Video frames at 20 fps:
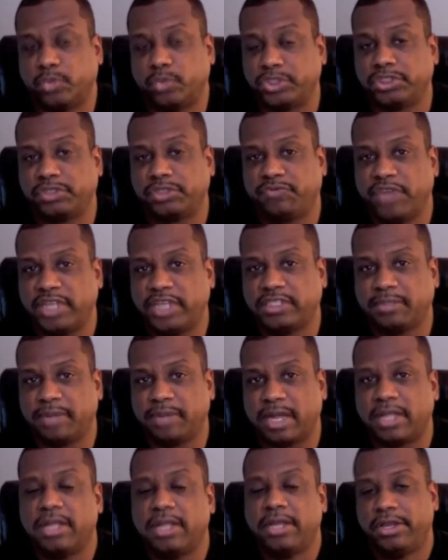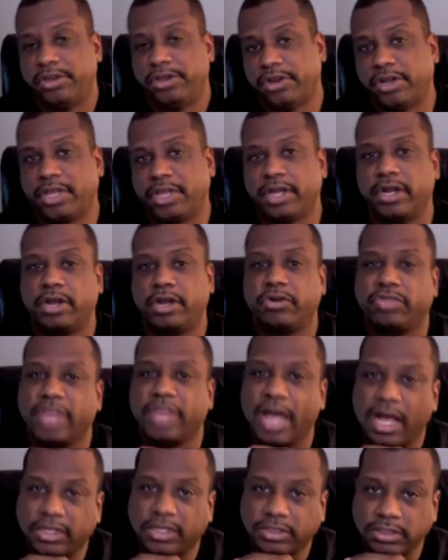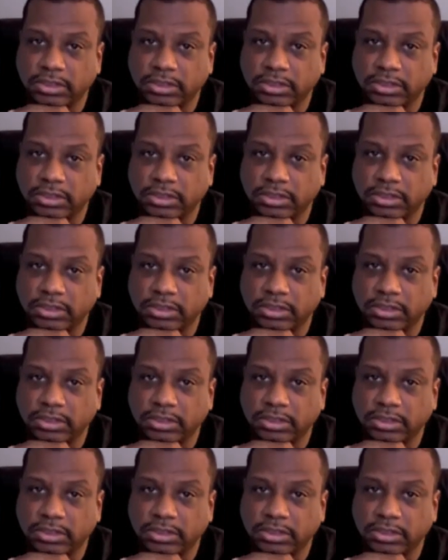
which is the face amount. You're going to get $100,000.